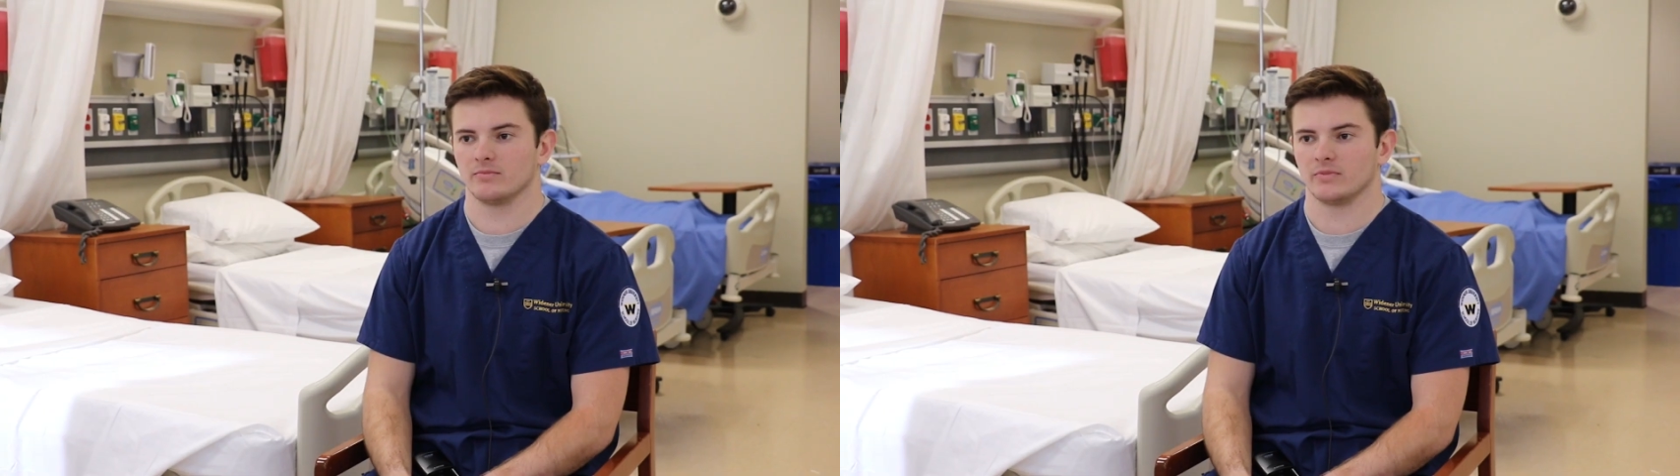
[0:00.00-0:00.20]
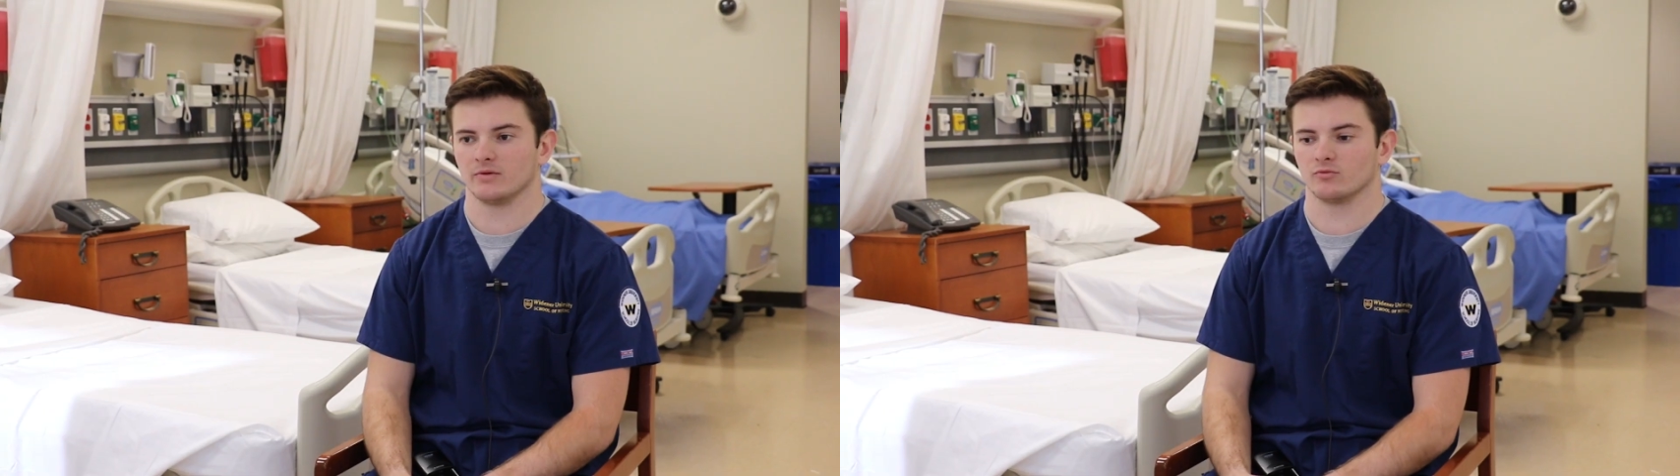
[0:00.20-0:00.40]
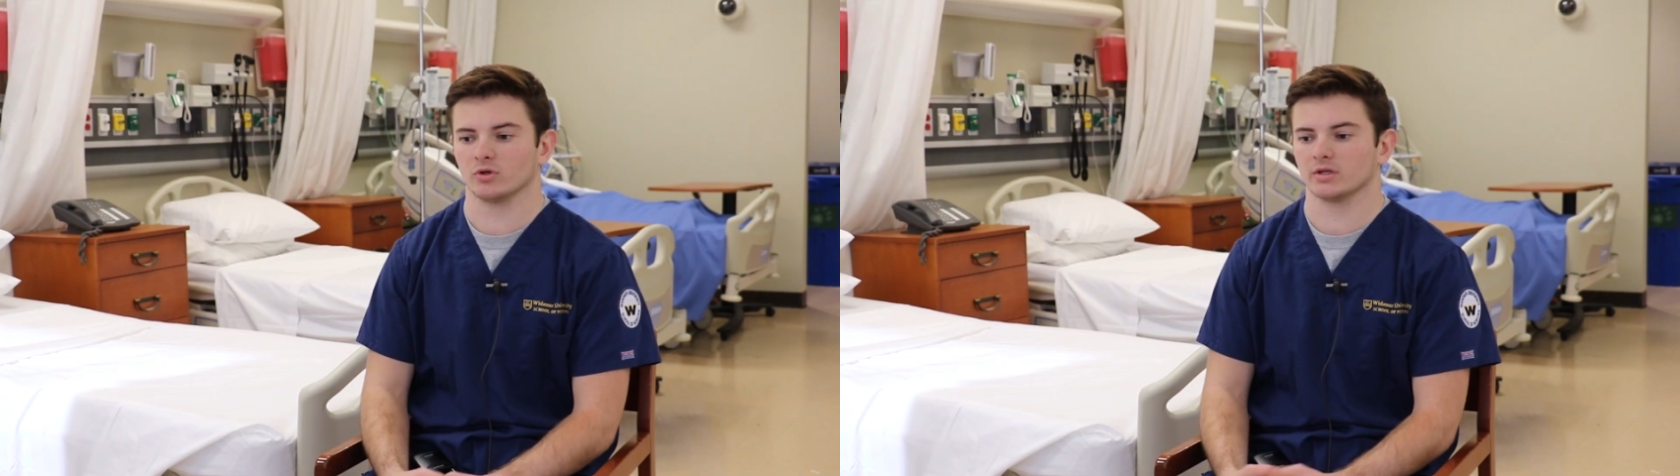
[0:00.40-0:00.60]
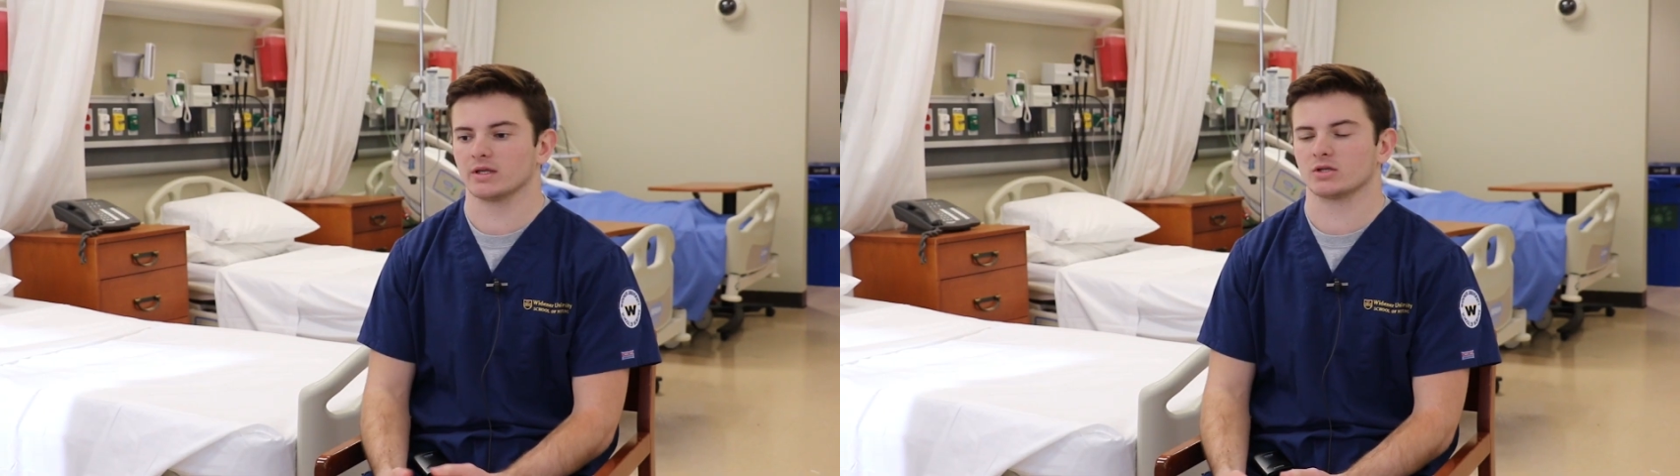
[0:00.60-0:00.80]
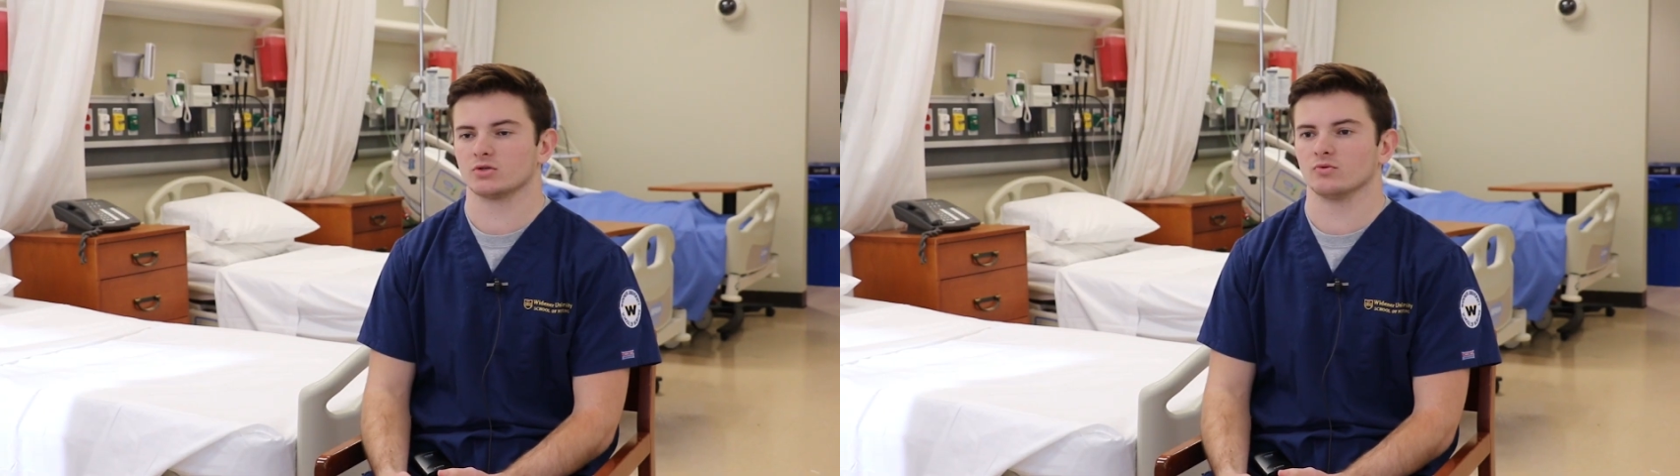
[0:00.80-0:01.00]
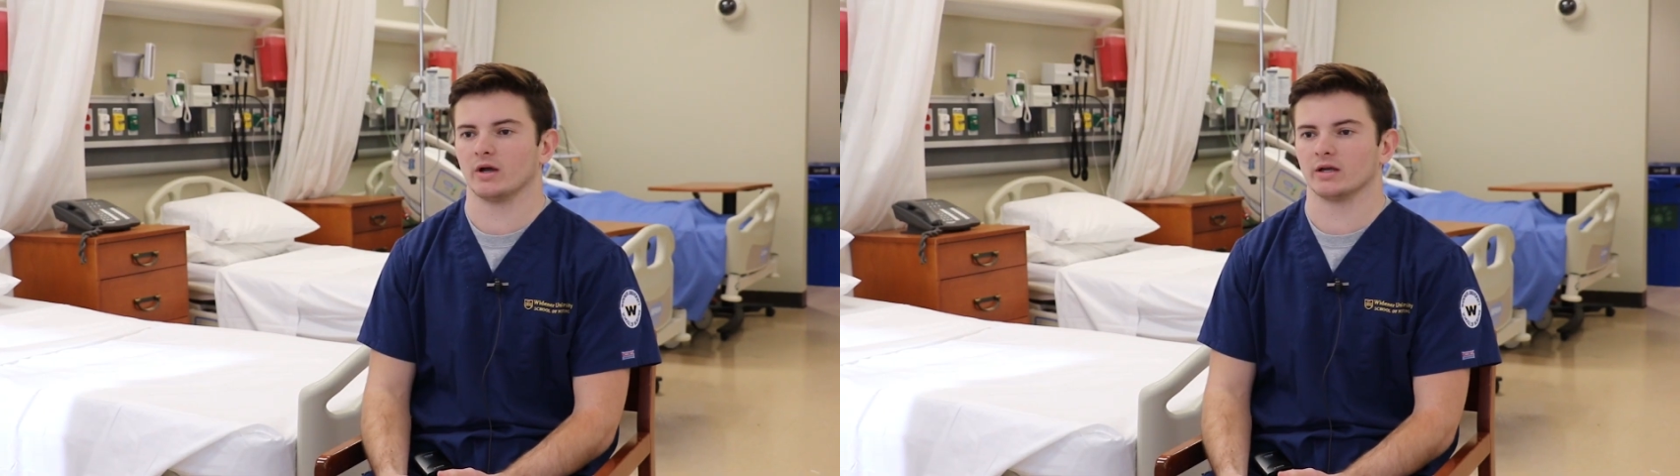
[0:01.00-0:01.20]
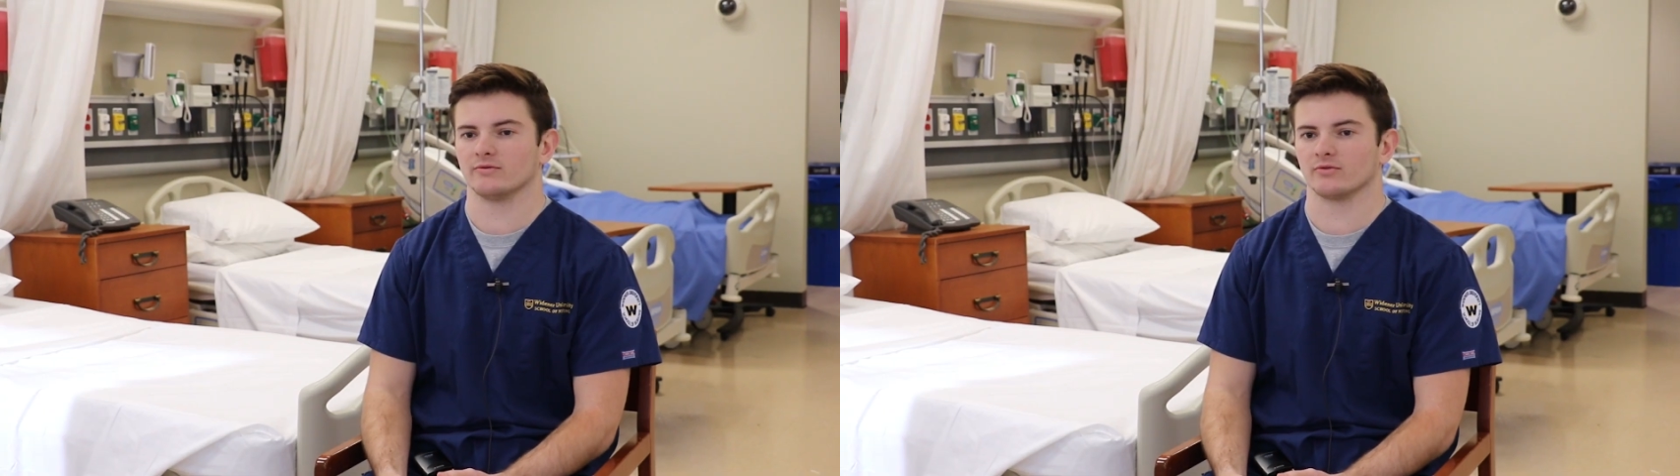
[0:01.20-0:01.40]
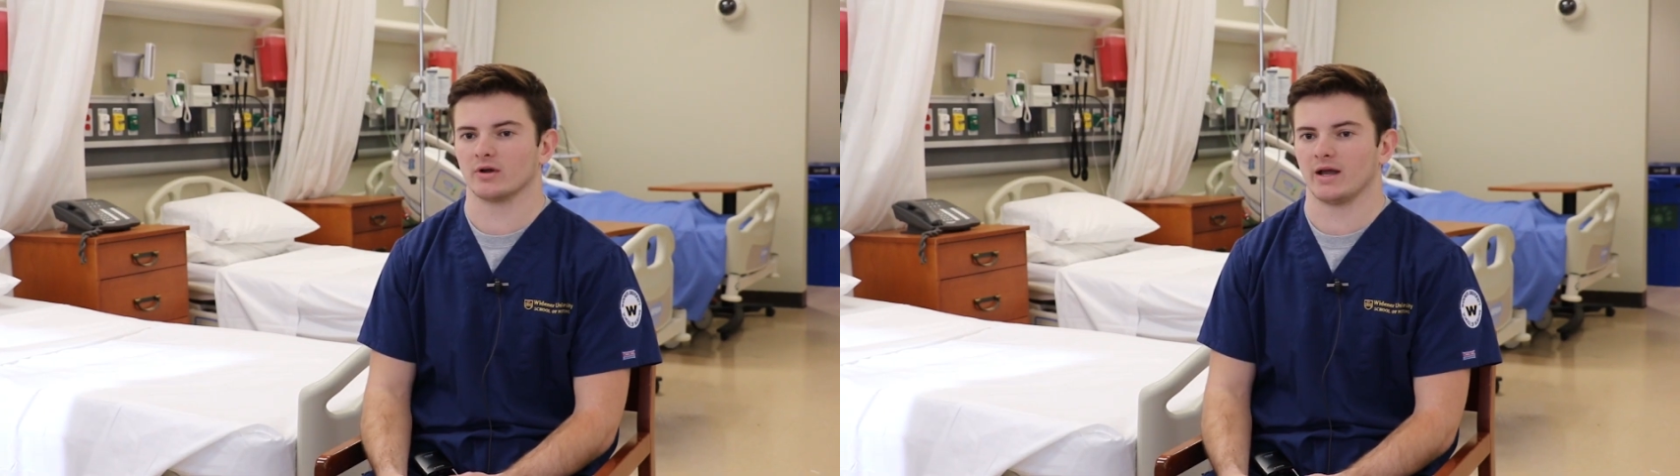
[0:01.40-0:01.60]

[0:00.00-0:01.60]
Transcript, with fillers: that really get you ready for